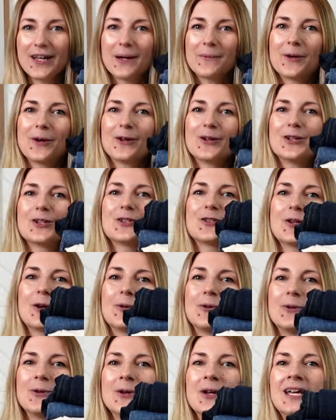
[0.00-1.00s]
I'm gonna show
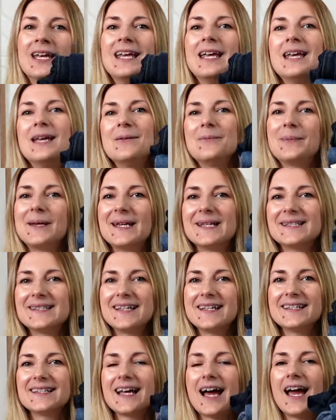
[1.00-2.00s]
you
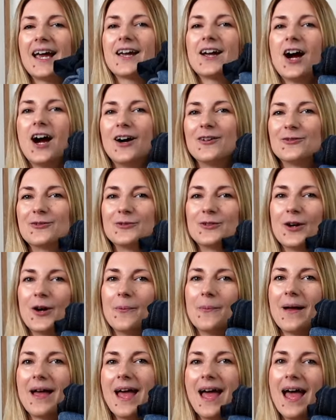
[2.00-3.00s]
pieces I got
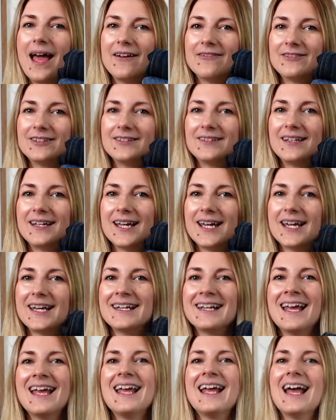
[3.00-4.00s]
from
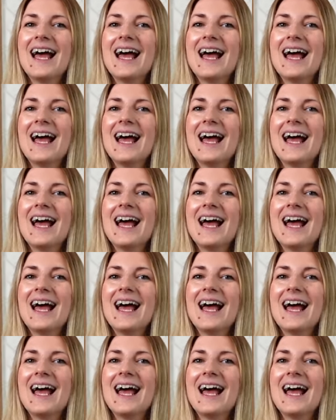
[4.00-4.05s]
Everlane.